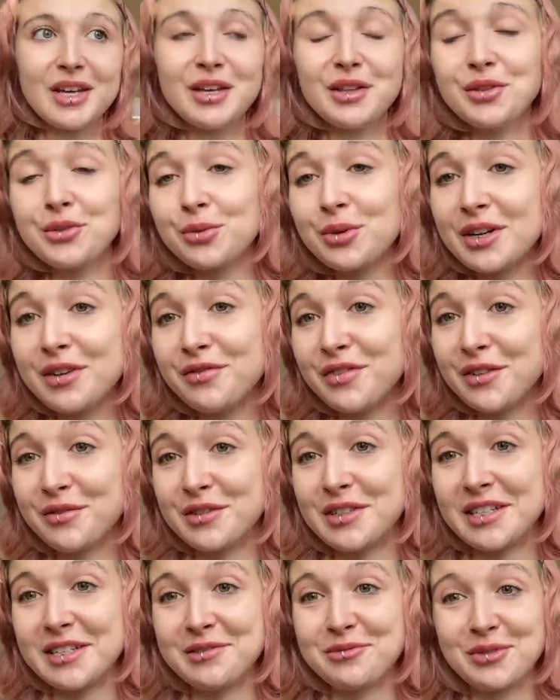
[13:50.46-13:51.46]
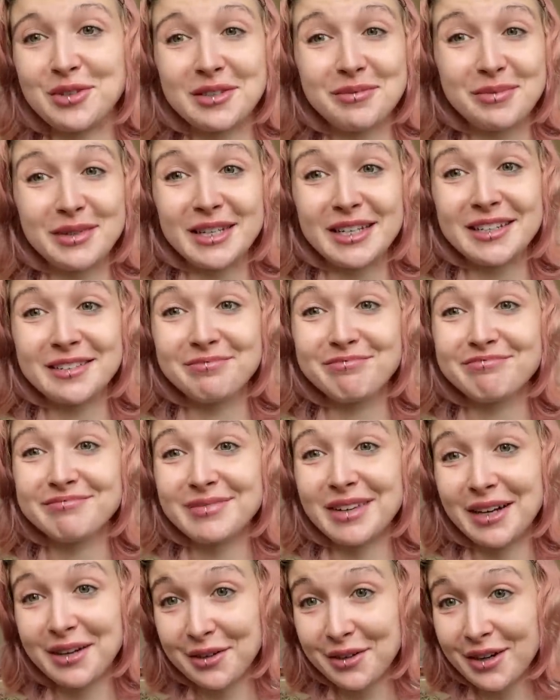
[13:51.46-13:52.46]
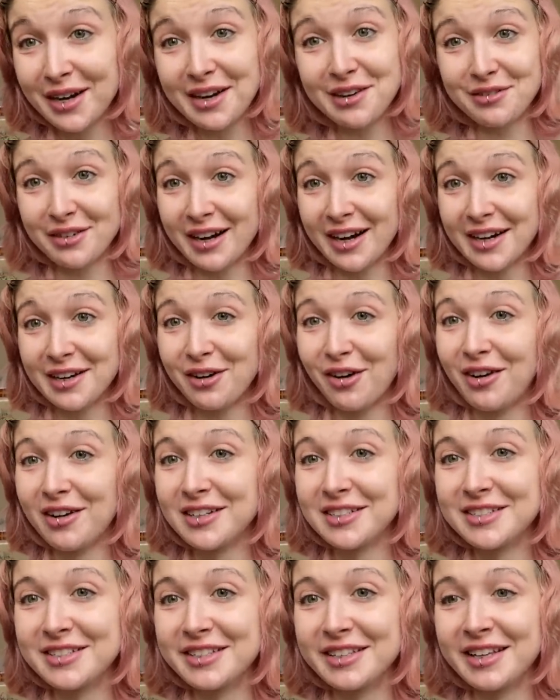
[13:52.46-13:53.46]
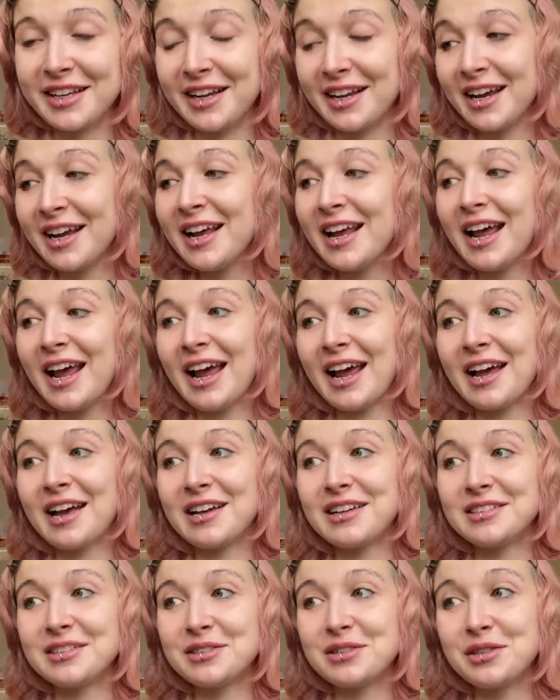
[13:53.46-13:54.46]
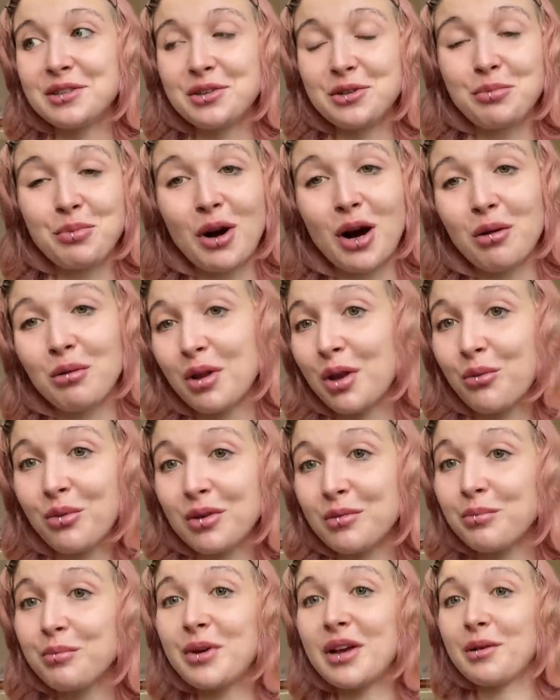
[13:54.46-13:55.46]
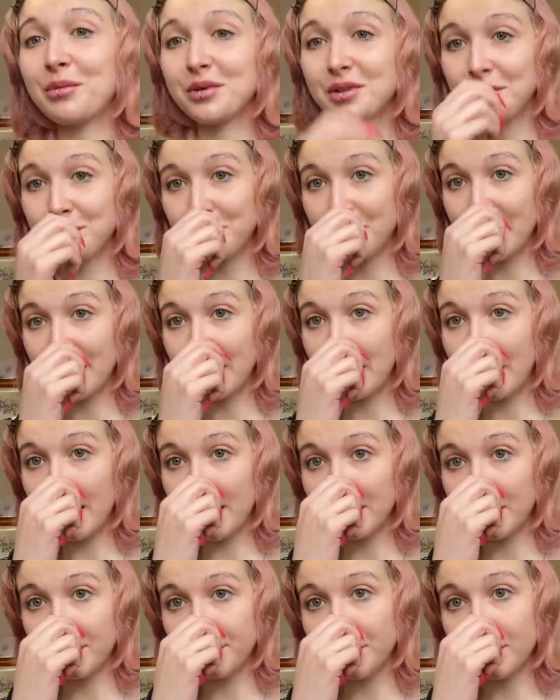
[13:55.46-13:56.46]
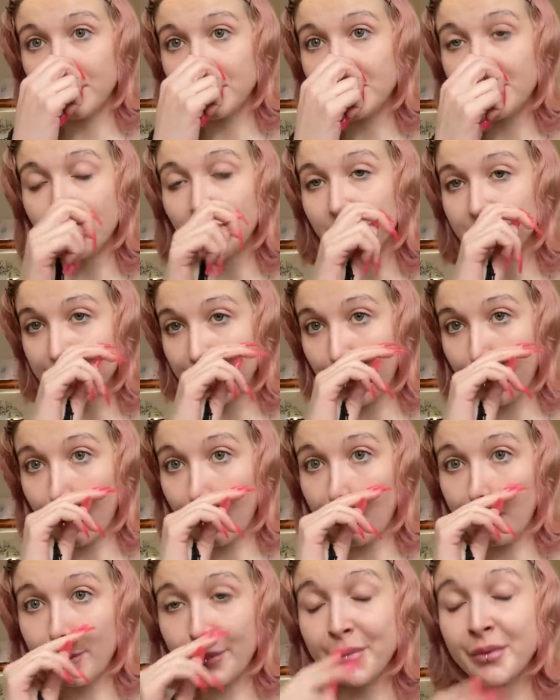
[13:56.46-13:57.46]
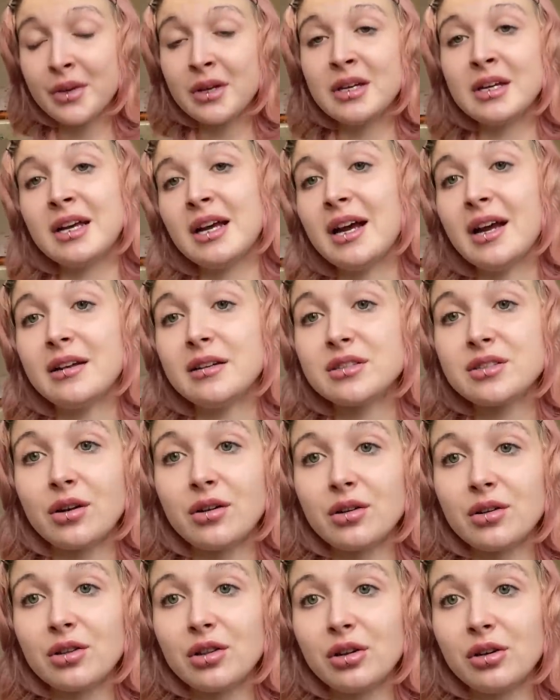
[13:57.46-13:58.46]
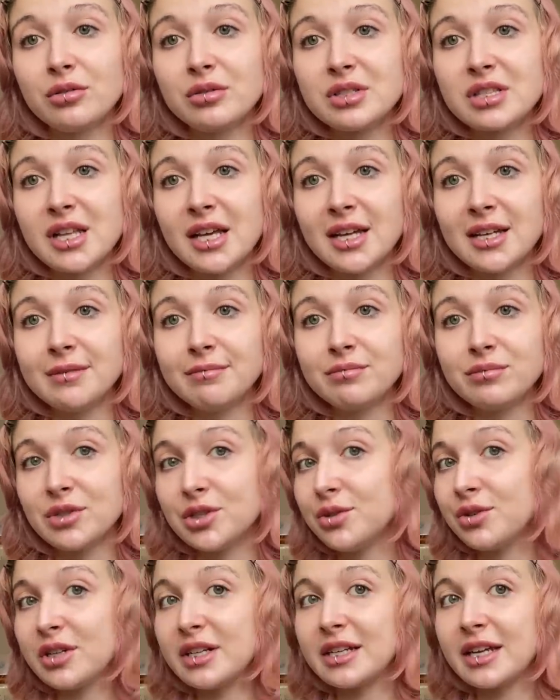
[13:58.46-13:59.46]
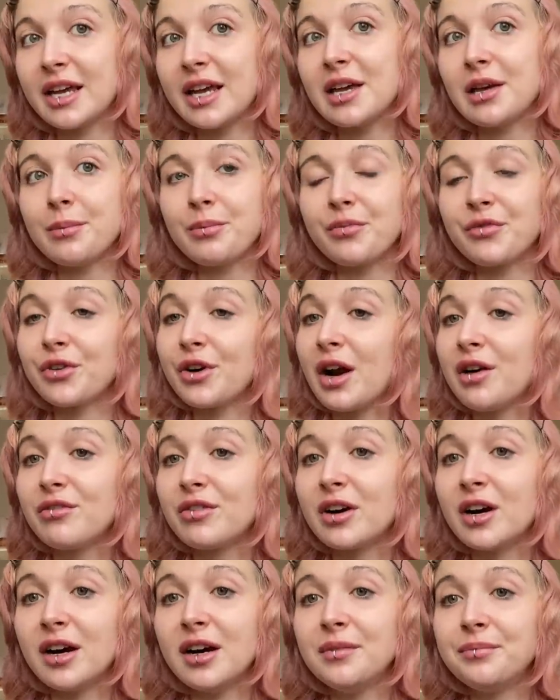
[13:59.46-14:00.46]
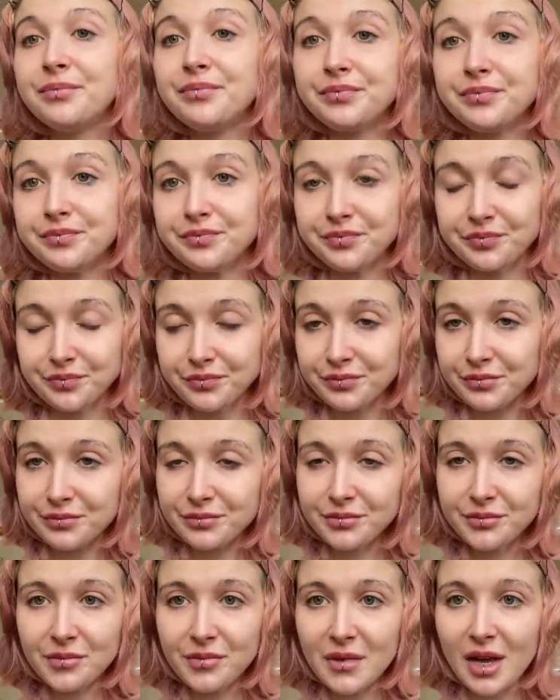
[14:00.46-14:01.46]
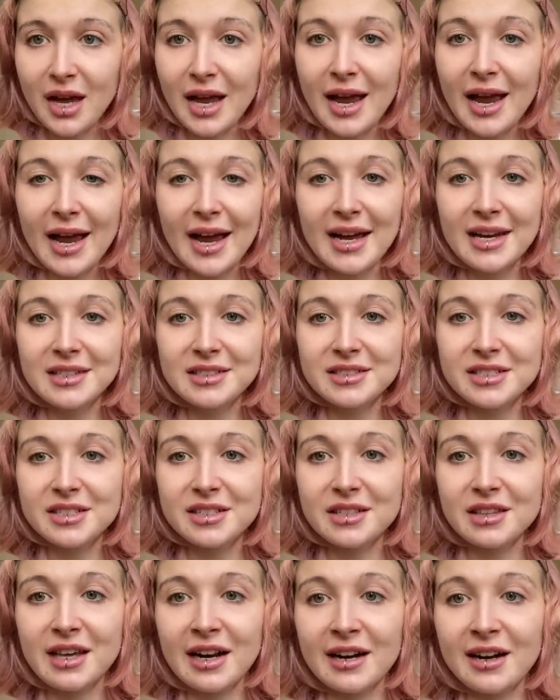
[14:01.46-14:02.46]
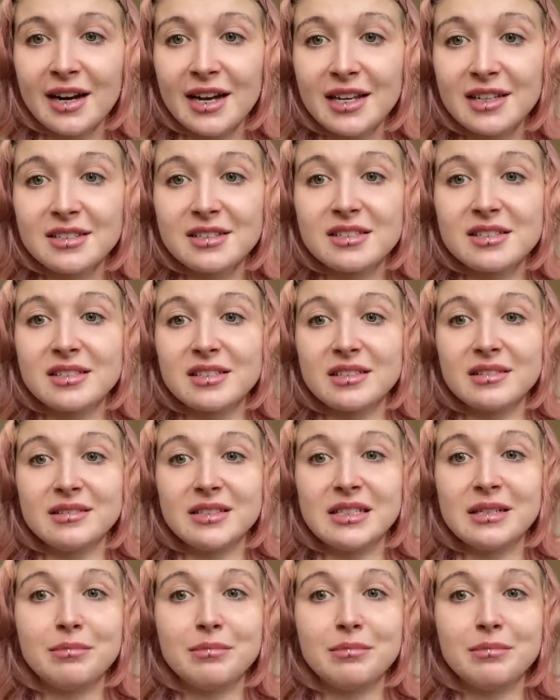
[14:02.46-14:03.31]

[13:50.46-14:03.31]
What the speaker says: $350 would be a great rate, honestly, and you probably wouldn't be able to bring any of those clothes home. And it's all clothes that you can keep forever, and there is an